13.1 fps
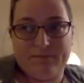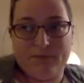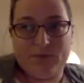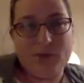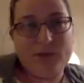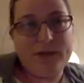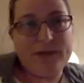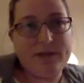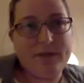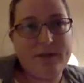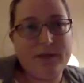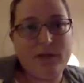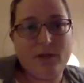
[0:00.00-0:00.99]
doing
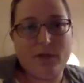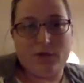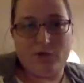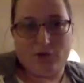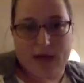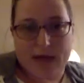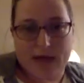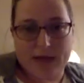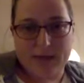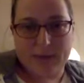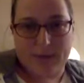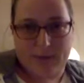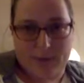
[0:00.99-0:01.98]
something to attract
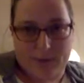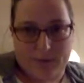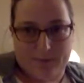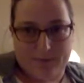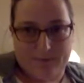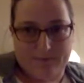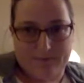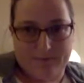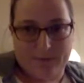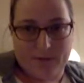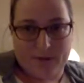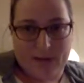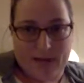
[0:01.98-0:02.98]
people,
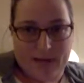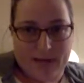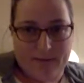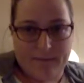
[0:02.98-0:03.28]
okay?